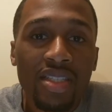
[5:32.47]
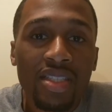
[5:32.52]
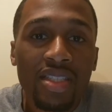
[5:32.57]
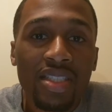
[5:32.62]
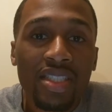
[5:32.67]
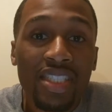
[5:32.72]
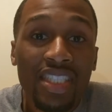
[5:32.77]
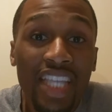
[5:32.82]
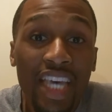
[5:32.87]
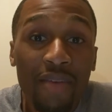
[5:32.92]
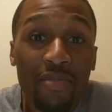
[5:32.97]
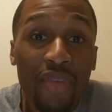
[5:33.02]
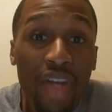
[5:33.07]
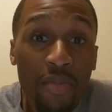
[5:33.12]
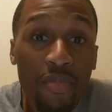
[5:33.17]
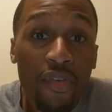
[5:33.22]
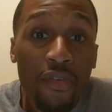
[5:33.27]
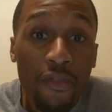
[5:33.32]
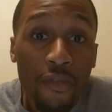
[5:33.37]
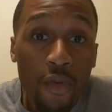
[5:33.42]
Step
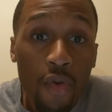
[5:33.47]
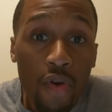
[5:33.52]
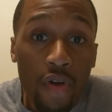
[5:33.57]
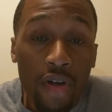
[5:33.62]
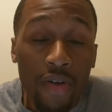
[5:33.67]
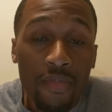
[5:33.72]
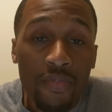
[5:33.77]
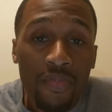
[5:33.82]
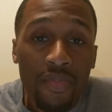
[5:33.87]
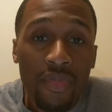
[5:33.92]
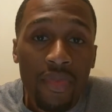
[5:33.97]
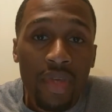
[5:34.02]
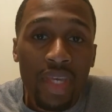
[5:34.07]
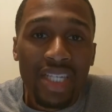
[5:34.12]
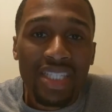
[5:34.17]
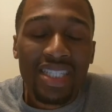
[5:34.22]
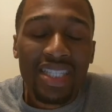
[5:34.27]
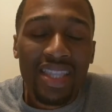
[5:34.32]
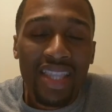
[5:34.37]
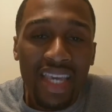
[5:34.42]
number 4
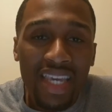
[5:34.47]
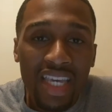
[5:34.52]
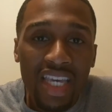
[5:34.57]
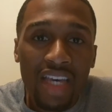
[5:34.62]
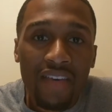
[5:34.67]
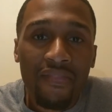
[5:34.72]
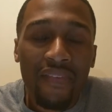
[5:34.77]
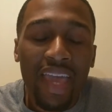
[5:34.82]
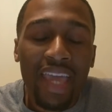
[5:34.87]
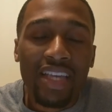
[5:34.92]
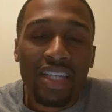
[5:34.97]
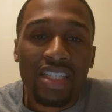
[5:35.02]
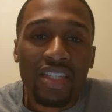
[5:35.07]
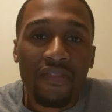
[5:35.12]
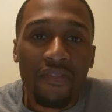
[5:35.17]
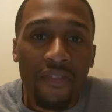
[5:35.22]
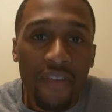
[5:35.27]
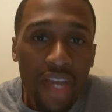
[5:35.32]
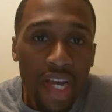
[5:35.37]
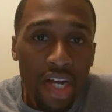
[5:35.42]
is think of a
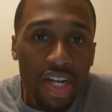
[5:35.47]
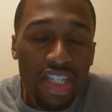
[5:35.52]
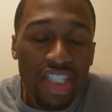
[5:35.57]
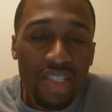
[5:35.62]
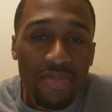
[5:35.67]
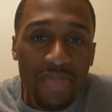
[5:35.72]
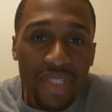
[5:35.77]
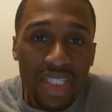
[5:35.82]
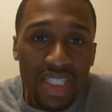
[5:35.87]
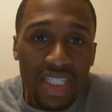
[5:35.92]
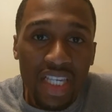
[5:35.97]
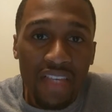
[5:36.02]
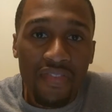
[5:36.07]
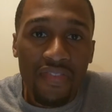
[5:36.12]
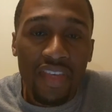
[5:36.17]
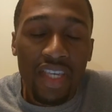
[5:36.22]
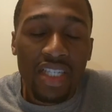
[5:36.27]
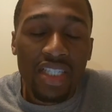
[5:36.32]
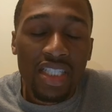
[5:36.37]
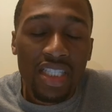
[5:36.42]
very
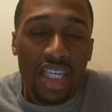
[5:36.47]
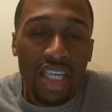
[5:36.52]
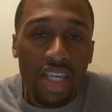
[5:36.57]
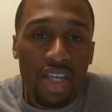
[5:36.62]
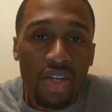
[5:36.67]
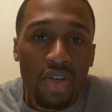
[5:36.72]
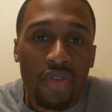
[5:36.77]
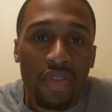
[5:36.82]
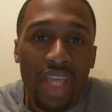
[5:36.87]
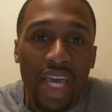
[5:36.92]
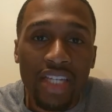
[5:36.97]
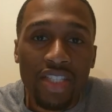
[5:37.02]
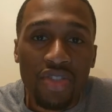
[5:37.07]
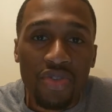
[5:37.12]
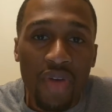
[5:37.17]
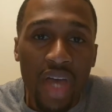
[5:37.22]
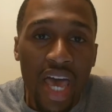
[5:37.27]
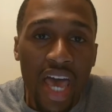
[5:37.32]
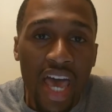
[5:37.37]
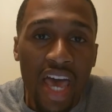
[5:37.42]
specific skill that
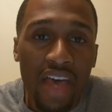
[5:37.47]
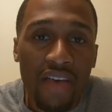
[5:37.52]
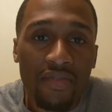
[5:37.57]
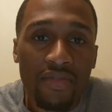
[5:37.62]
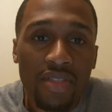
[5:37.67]
you have.